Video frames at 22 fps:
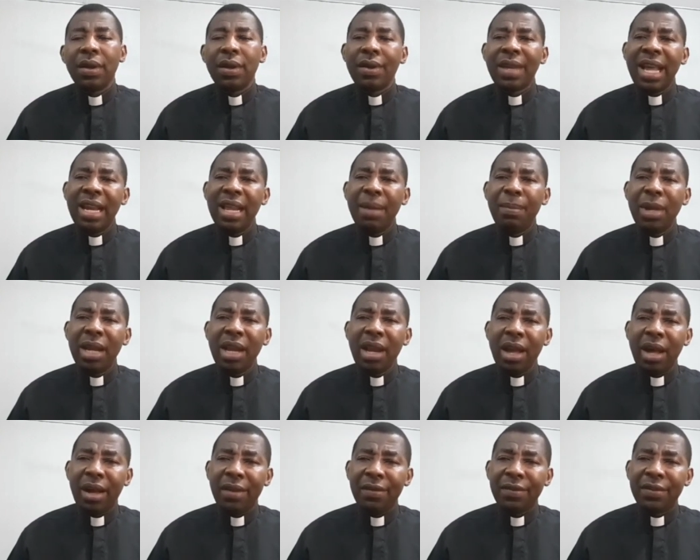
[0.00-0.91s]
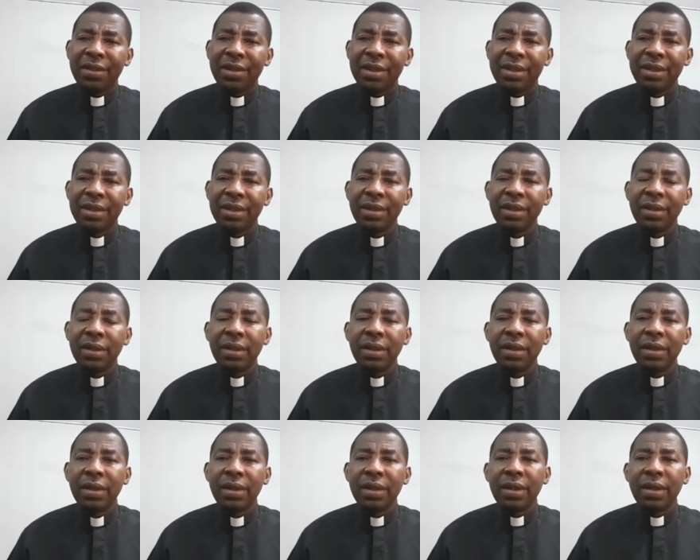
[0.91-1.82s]
Dearly beloved,
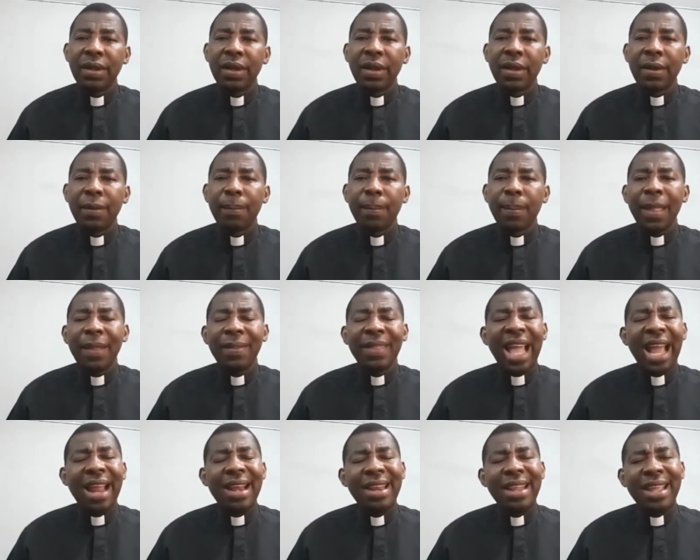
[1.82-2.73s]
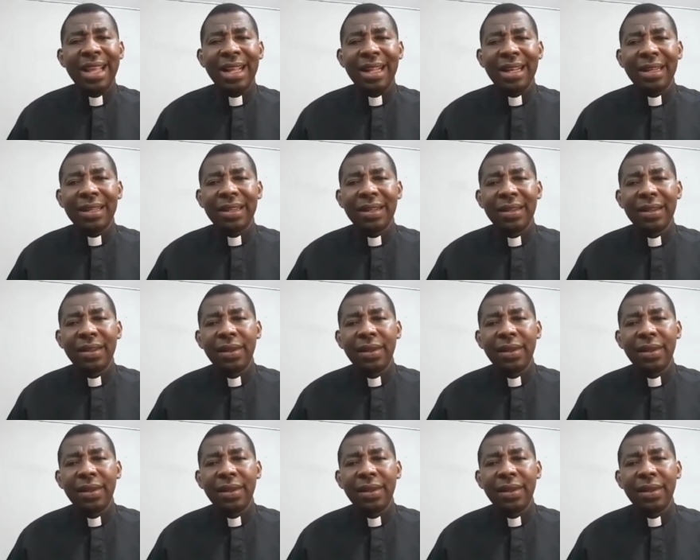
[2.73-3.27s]
Daniel